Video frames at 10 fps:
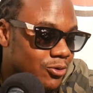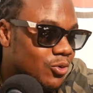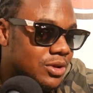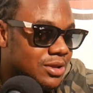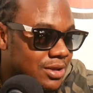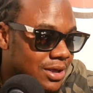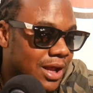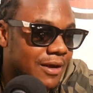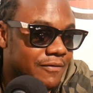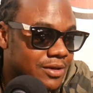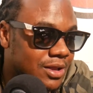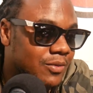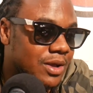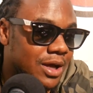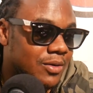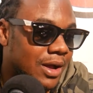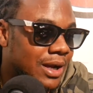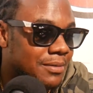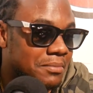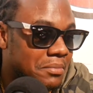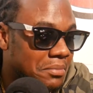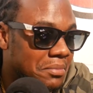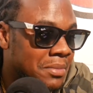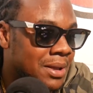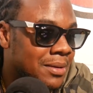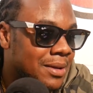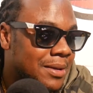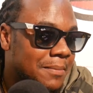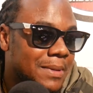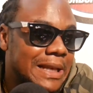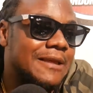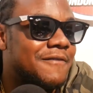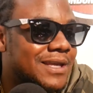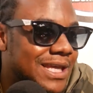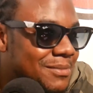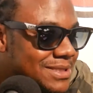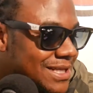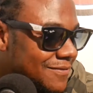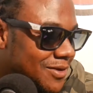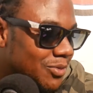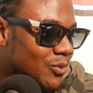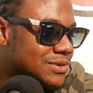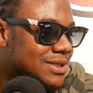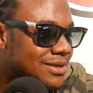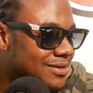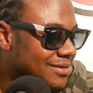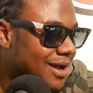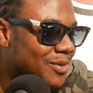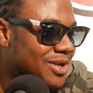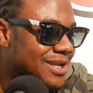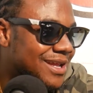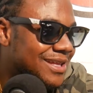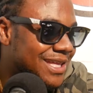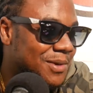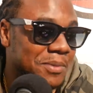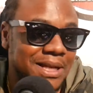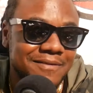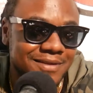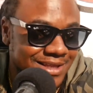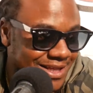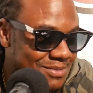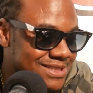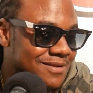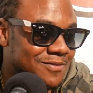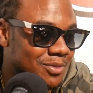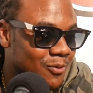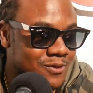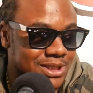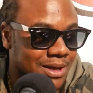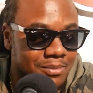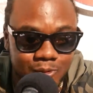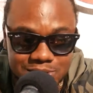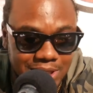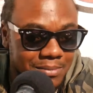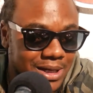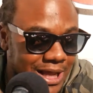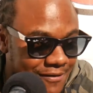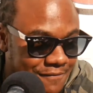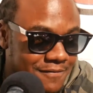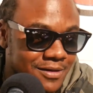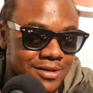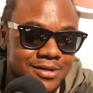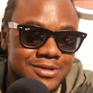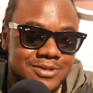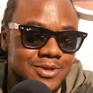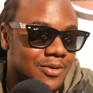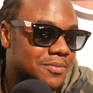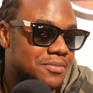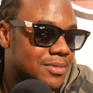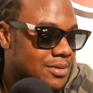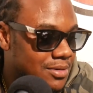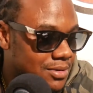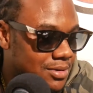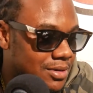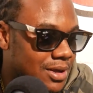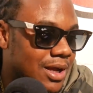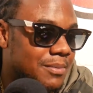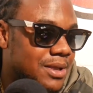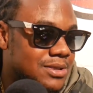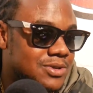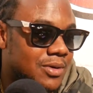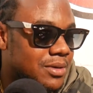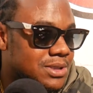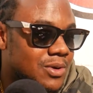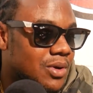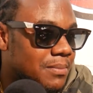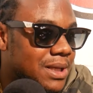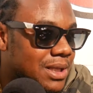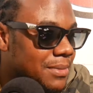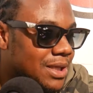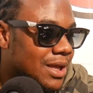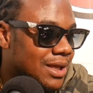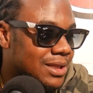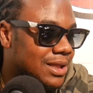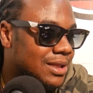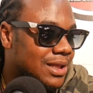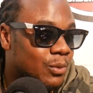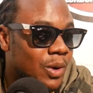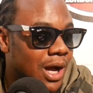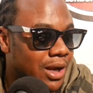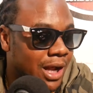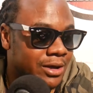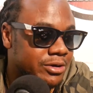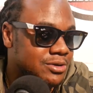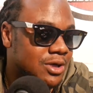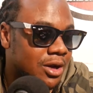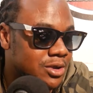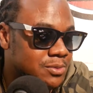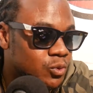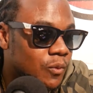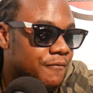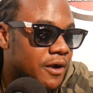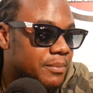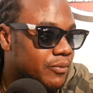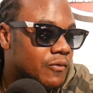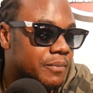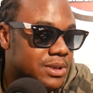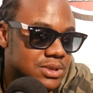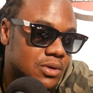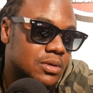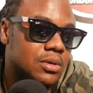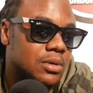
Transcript: growth in everything we do, and me livicate myself to music. Because when I dedicate, me livicate myself to music, and music is my life. So you know what I mean? So it's only better me can get at it, and there's always room for improvement. So